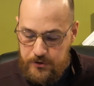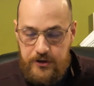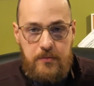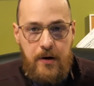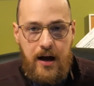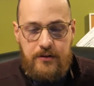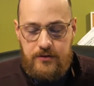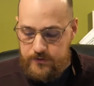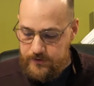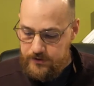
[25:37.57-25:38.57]
treat your
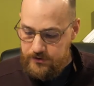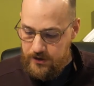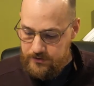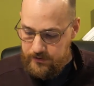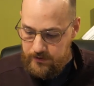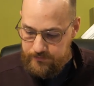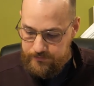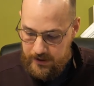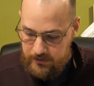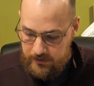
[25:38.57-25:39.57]
bondservants justly and
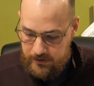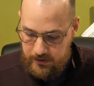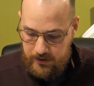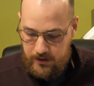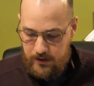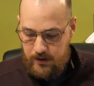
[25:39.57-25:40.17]
fairly.